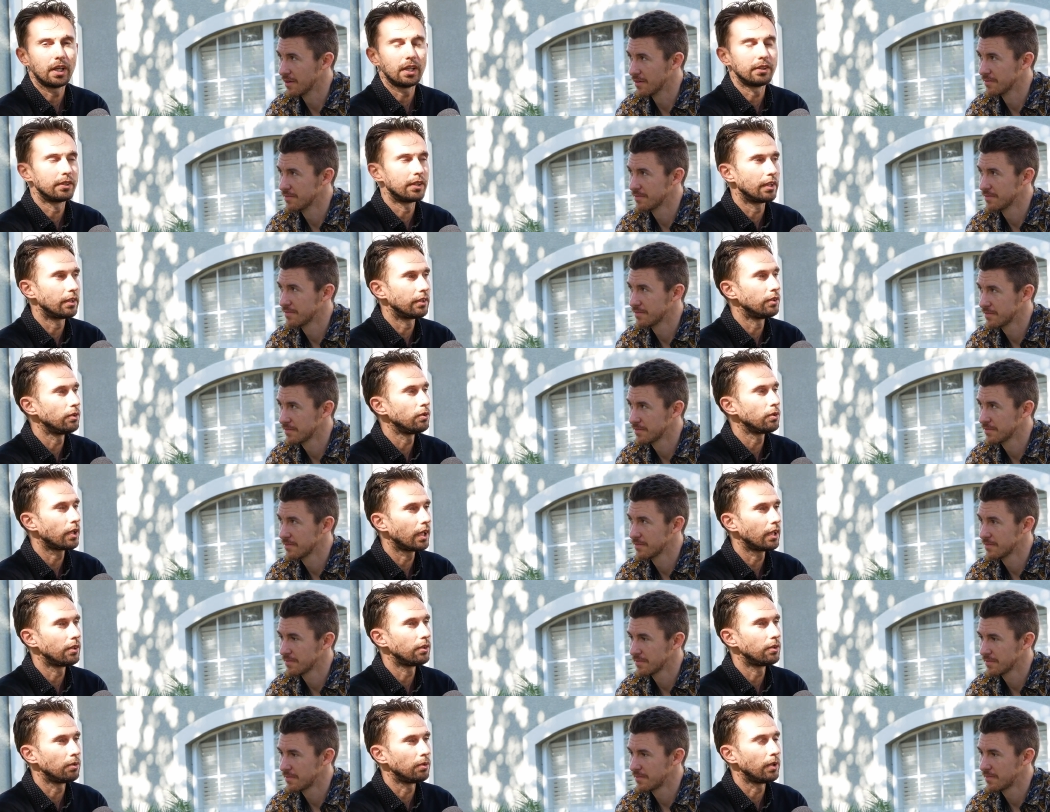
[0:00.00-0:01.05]
Speaker 1: and that you
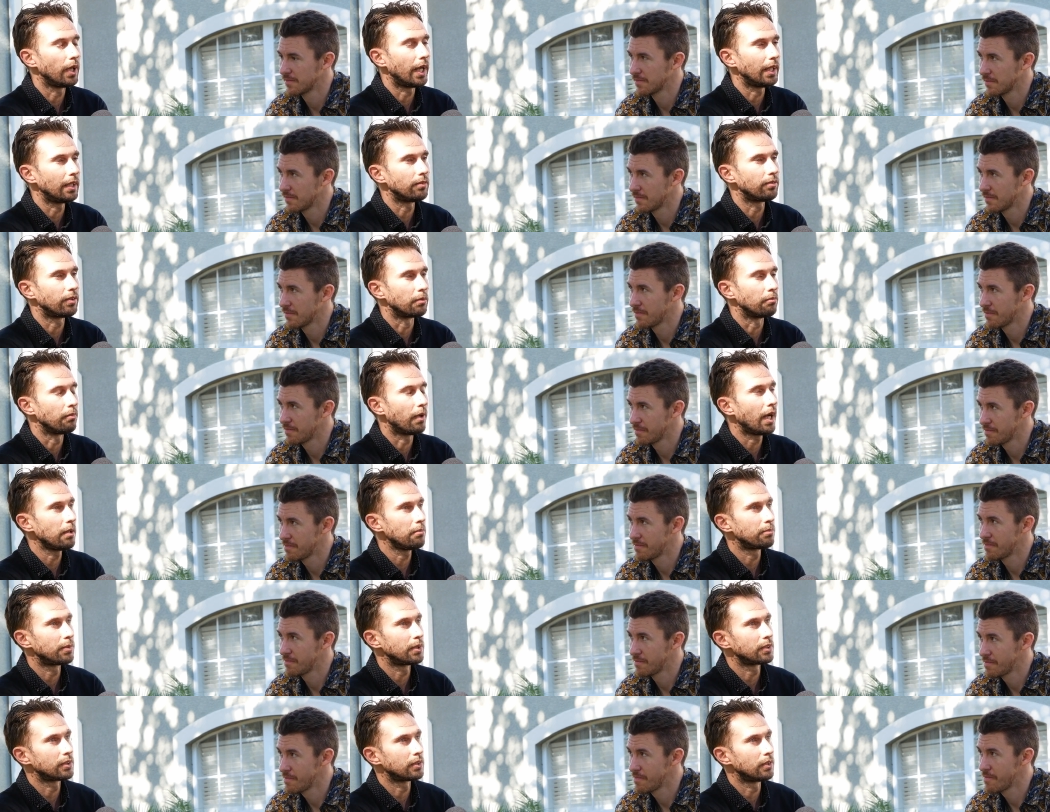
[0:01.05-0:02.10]
can do anything. My
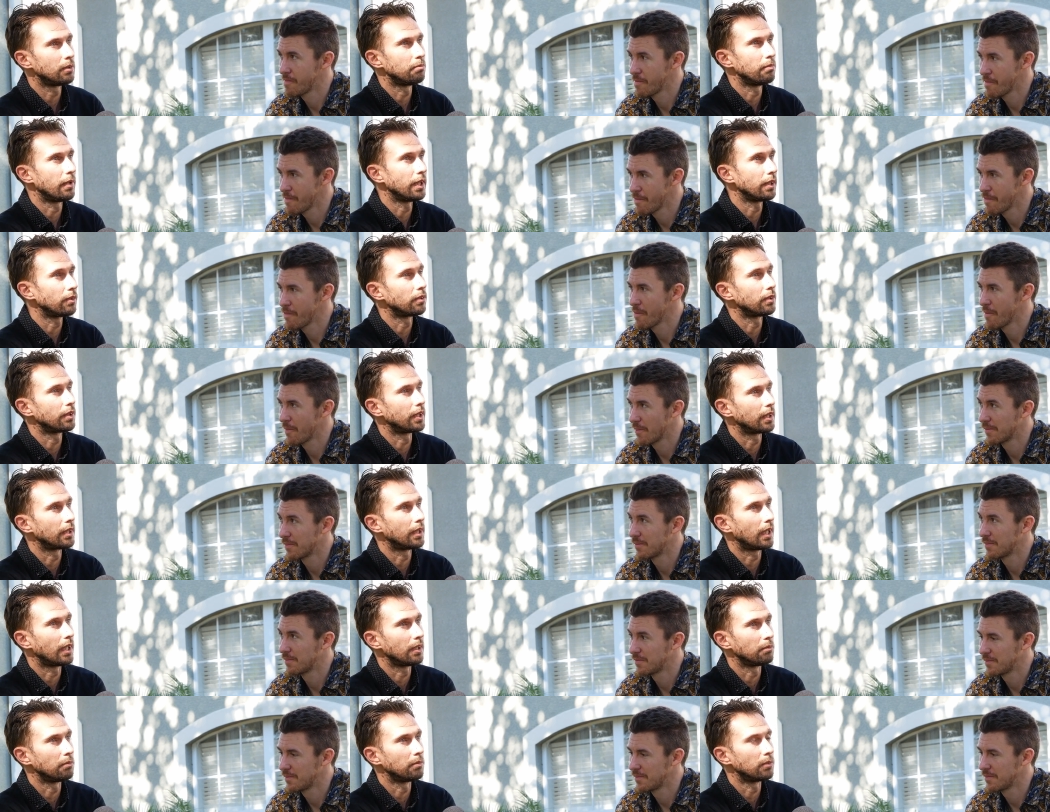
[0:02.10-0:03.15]
personal mentor that
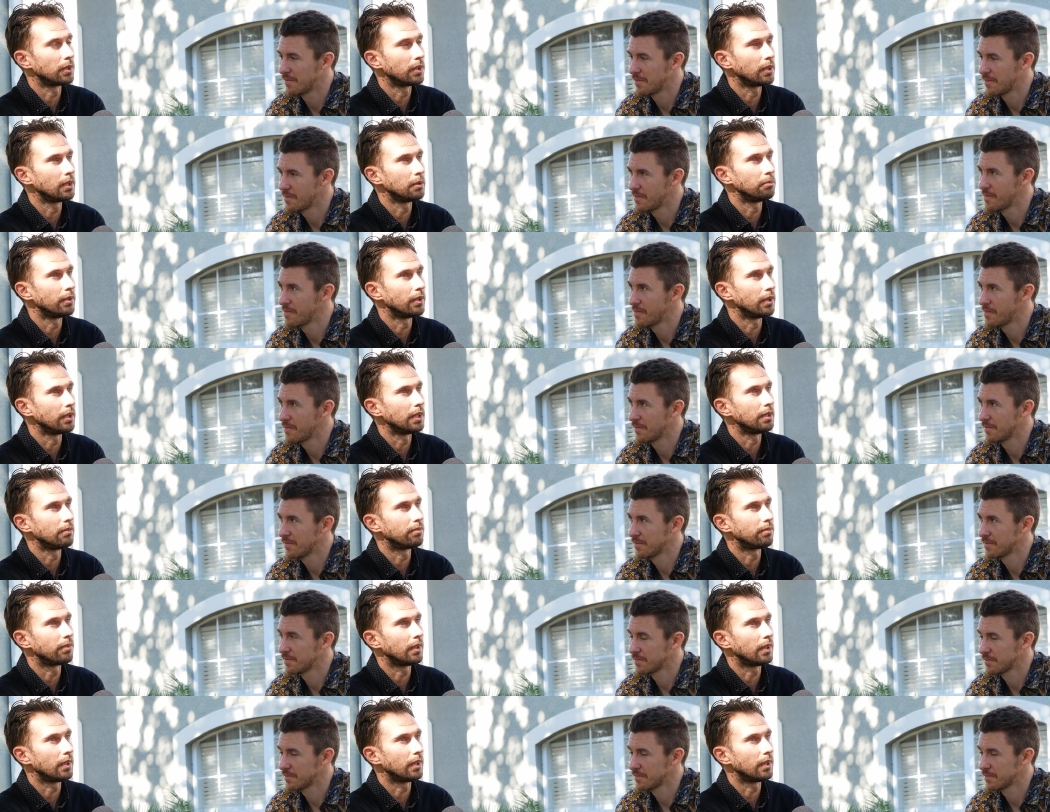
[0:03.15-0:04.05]
I really believe